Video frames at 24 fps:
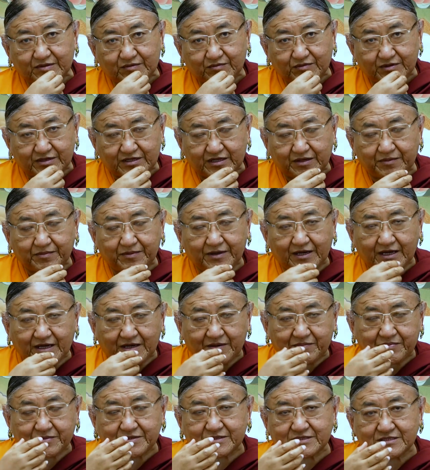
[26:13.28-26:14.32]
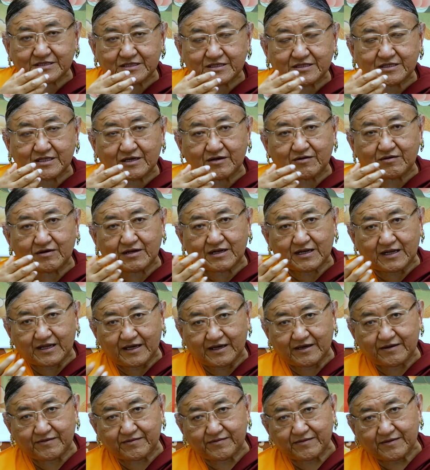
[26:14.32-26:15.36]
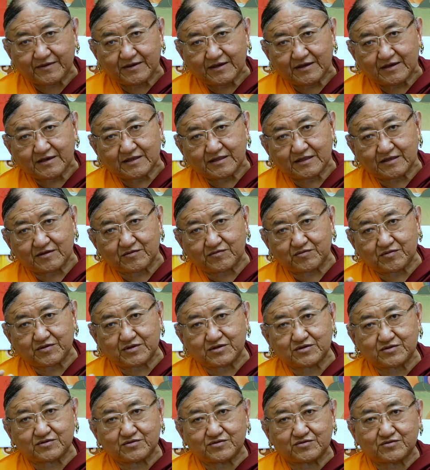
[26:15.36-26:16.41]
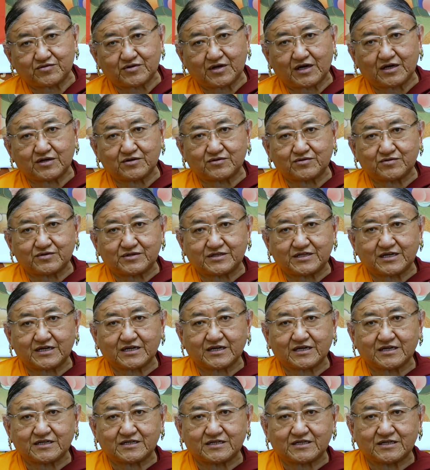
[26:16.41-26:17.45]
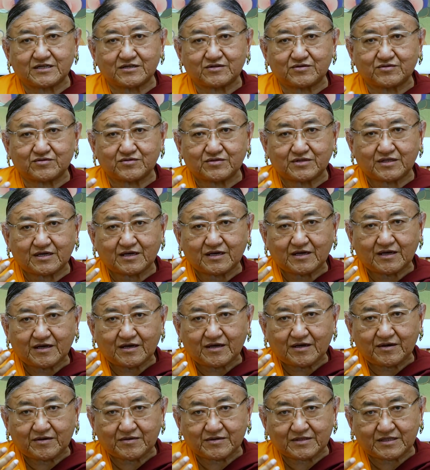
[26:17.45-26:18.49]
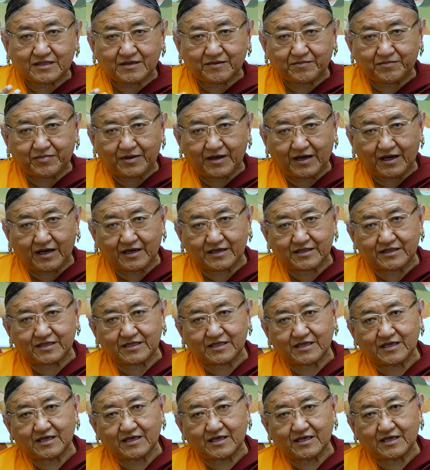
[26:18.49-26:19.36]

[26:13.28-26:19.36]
Whatever happens in our life, that we should try to take it into the path.